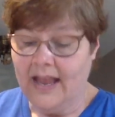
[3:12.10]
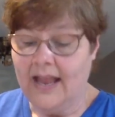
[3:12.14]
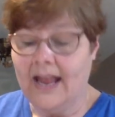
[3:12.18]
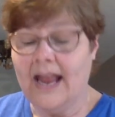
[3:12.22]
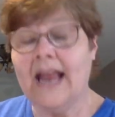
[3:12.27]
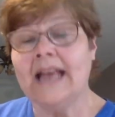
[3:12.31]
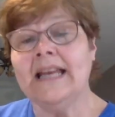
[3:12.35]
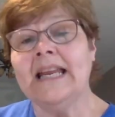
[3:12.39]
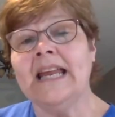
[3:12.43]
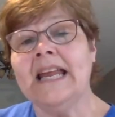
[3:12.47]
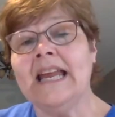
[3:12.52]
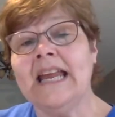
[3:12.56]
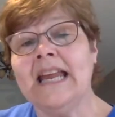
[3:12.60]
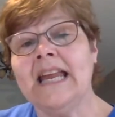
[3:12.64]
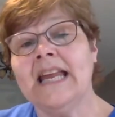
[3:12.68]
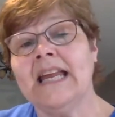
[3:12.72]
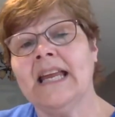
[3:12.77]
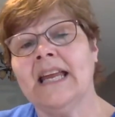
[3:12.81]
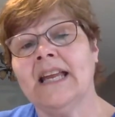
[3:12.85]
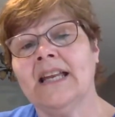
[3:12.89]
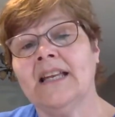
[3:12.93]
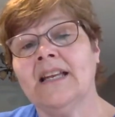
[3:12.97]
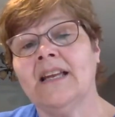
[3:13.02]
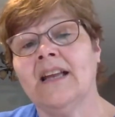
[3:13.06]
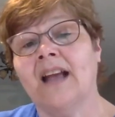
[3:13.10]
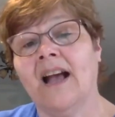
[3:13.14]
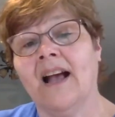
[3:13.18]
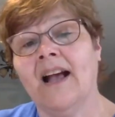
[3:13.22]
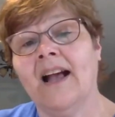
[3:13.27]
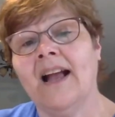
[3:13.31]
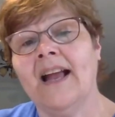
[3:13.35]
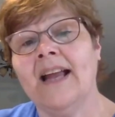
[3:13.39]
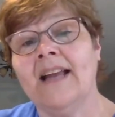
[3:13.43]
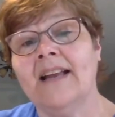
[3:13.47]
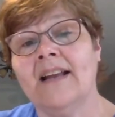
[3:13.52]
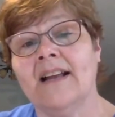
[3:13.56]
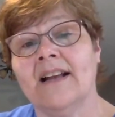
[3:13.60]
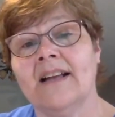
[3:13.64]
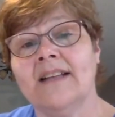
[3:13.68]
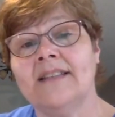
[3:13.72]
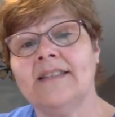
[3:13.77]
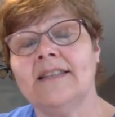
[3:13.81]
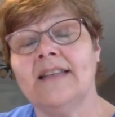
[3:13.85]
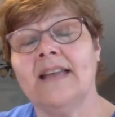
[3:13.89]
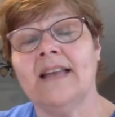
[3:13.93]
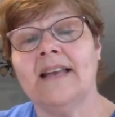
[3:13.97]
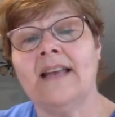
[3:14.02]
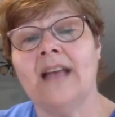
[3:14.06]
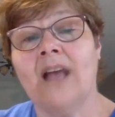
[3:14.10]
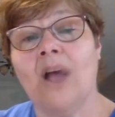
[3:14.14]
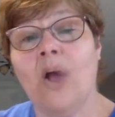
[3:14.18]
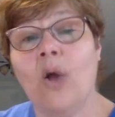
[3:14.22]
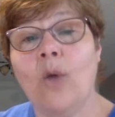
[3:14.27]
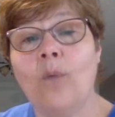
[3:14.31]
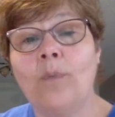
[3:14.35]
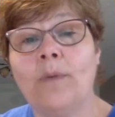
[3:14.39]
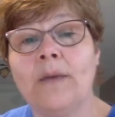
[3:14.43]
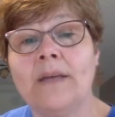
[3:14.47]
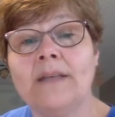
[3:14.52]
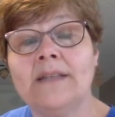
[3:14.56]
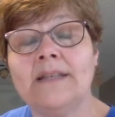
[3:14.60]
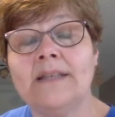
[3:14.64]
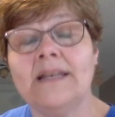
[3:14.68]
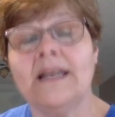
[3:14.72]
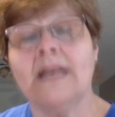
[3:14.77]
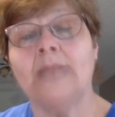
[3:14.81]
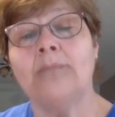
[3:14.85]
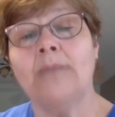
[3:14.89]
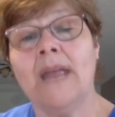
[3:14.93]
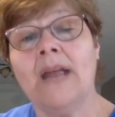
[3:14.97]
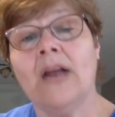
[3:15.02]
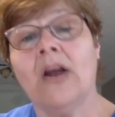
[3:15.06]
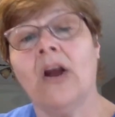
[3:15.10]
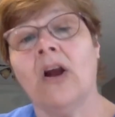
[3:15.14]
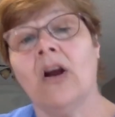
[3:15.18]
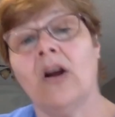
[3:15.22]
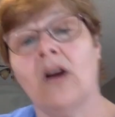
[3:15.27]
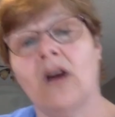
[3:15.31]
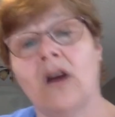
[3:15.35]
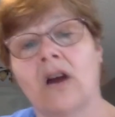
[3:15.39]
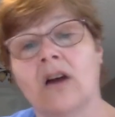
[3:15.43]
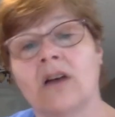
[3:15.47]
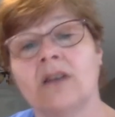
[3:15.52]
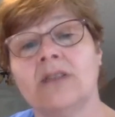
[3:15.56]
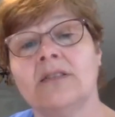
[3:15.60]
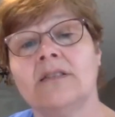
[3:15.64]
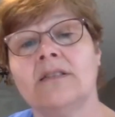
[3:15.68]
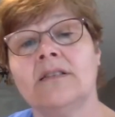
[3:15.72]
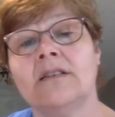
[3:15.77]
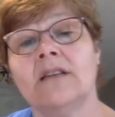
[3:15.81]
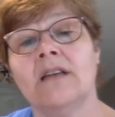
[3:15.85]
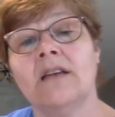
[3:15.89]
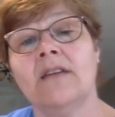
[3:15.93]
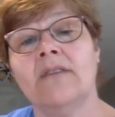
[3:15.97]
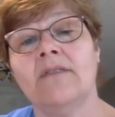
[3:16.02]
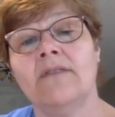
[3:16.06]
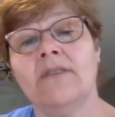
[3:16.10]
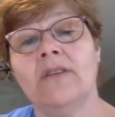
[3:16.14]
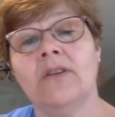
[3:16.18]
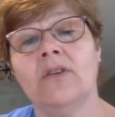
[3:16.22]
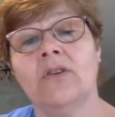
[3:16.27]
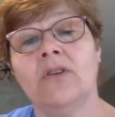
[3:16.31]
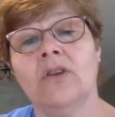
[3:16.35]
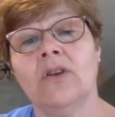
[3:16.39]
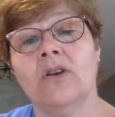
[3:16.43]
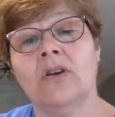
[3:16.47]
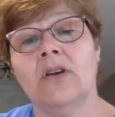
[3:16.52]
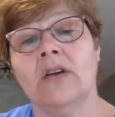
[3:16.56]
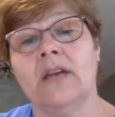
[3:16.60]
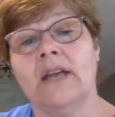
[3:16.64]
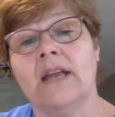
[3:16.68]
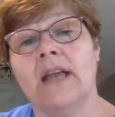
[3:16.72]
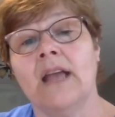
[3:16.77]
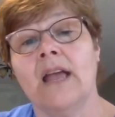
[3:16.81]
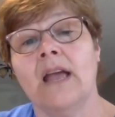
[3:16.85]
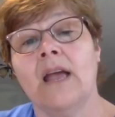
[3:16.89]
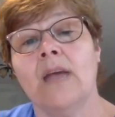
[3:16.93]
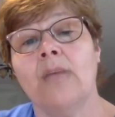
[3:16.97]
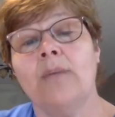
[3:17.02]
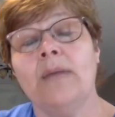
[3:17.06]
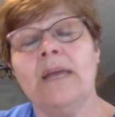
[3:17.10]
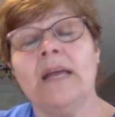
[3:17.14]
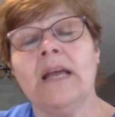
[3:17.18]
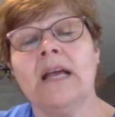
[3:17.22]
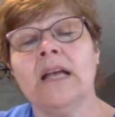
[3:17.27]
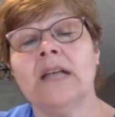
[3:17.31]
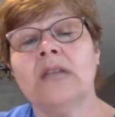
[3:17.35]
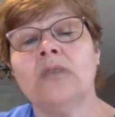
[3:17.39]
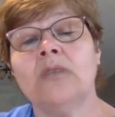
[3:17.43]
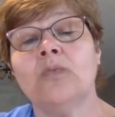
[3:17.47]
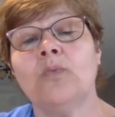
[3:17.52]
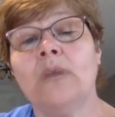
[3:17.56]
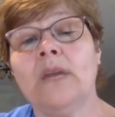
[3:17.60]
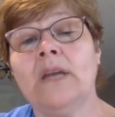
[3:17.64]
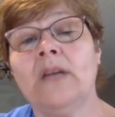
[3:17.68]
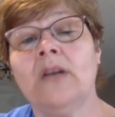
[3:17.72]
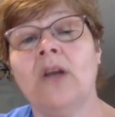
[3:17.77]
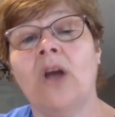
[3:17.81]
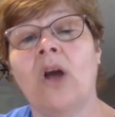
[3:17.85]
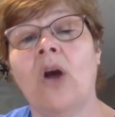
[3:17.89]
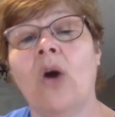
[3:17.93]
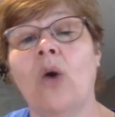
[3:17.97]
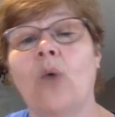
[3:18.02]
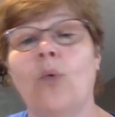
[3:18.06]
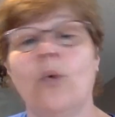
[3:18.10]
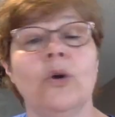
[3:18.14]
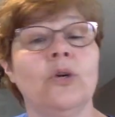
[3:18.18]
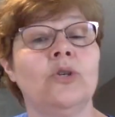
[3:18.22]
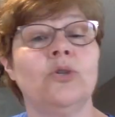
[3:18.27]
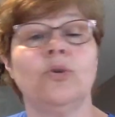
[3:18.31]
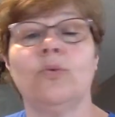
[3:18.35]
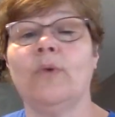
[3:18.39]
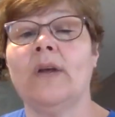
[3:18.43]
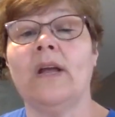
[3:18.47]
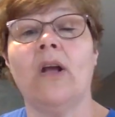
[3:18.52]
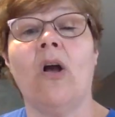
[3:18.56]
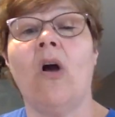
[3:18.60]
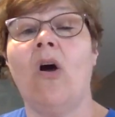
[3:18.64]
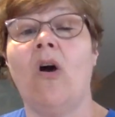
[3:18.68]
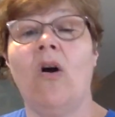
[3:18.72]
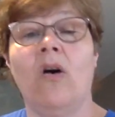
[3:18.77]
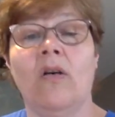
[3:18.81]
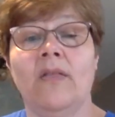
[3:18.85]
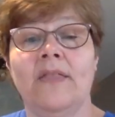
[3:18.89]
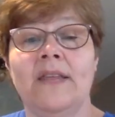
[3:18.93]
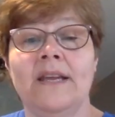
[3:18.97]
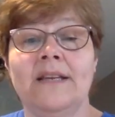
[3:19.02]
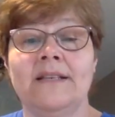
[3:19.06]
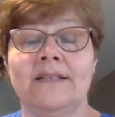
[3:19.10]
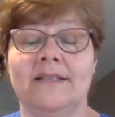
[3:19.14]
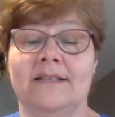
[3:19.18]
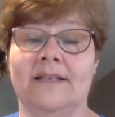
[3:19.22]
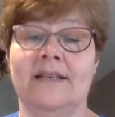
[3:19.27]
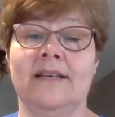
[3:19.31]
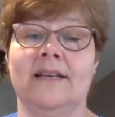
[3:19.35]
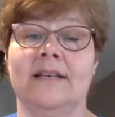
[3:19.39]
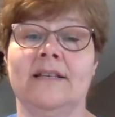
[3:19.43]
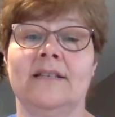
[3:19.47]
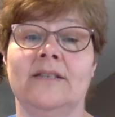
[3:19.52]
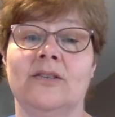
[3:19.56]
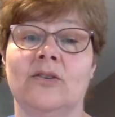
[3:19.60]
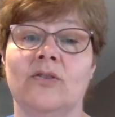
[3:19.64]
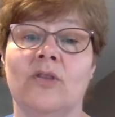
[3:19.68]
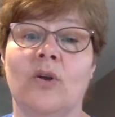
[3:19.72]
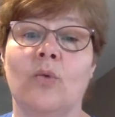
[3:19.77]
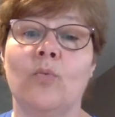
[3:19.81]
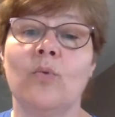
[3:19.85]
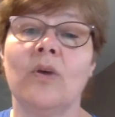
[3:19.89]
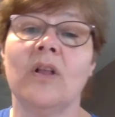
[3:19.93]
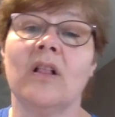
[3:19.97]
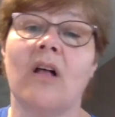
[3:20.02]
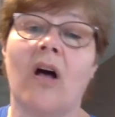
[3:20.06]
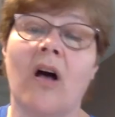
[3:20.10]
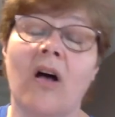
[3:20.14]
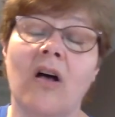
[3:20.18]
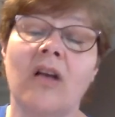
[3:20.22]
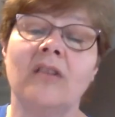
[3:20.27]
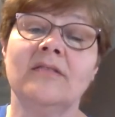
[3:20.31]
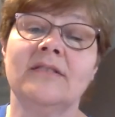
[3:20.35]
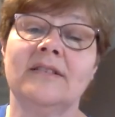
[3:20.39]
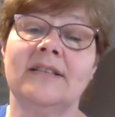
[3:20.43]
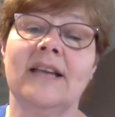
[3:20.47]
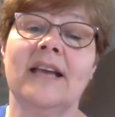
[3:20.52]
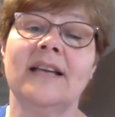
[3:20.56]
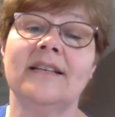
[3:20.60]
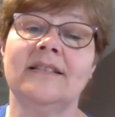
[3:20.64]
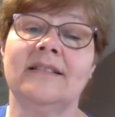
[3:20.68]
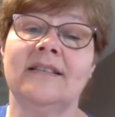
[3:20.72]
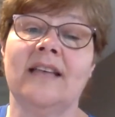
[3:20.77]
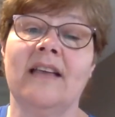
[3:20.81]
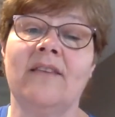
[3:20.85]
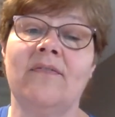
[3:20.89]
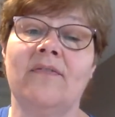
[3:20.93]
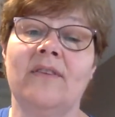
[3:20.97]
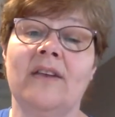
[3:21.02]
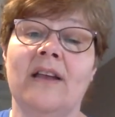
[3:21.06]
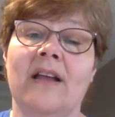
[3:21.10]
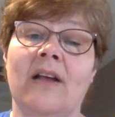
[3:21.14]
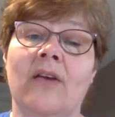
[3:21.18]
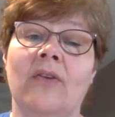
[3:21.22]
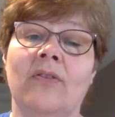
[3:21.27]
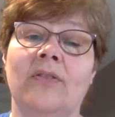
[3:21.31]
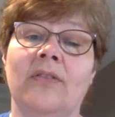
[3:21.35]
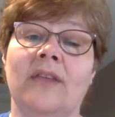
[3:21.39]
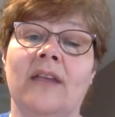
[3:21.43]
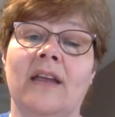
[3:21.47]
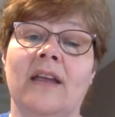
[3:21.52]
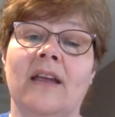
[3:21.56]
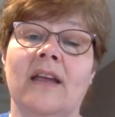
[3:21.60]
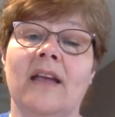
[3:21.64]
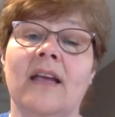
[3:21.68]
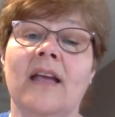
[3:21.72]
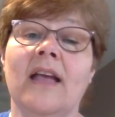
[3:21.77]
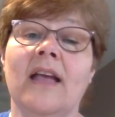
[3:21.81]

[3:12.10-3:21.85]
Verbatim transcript: and He can guide us and help us and make our hearts feel good because we know we're doing all these things so that we'll all stay safe and healthy.